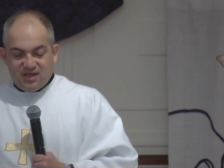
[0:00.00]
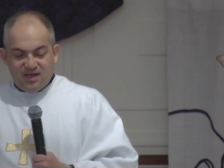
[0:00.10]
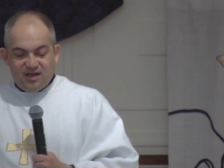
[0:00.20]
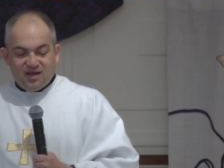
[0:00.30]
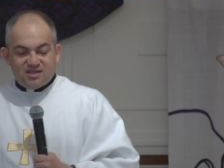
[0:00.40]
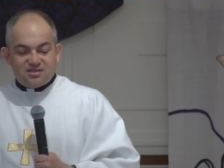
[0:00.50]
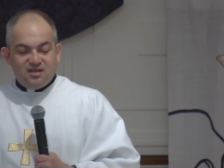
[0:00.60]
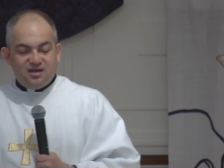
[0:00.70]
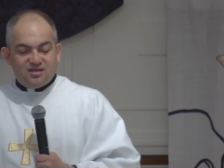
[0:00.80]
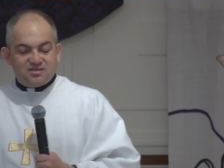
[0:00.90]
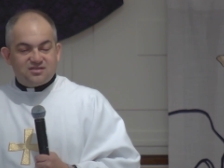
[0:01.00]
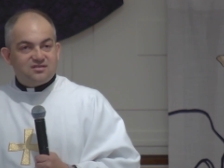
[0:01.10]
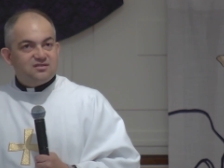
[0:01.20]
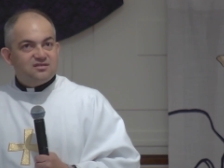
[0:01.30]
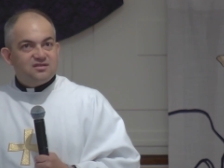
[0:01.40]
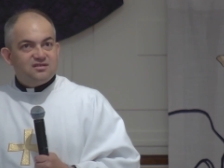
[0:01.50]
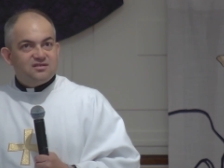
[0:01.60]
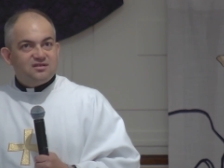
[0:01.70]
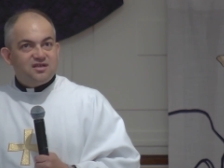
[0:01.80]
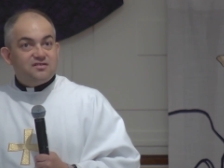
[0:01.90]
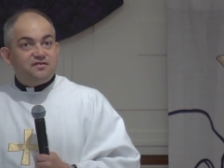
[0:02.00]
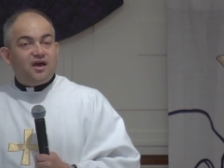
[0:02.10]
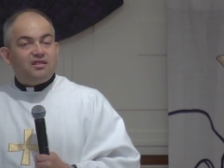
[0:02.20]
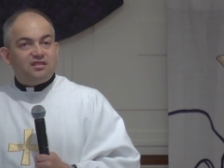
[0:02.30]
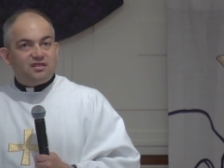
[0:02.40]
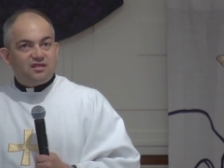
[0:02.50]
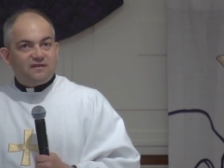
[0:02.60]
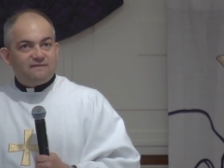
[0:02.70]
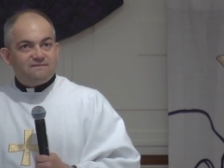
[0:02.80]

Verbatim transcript: He has lost his faith.